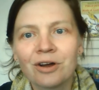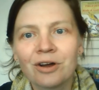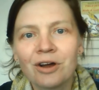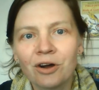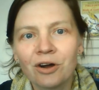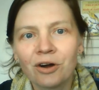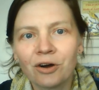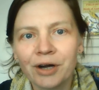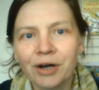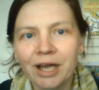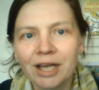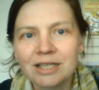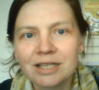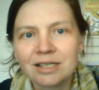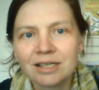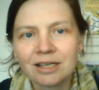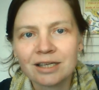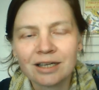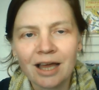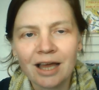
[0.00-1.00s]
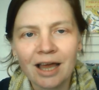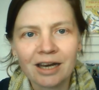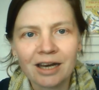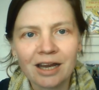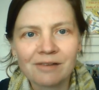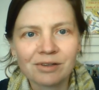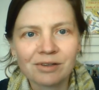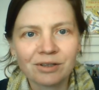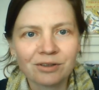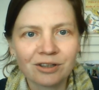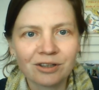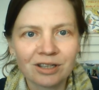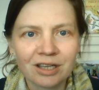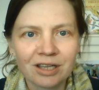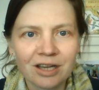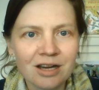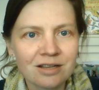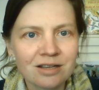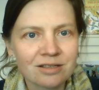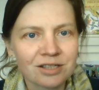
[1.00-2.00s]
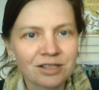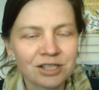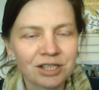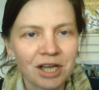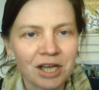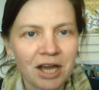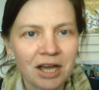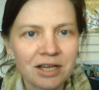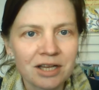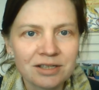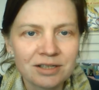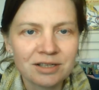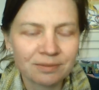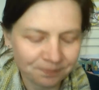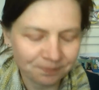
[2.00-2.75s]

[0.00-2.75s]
on Etsy and have a look at the yarns that she has.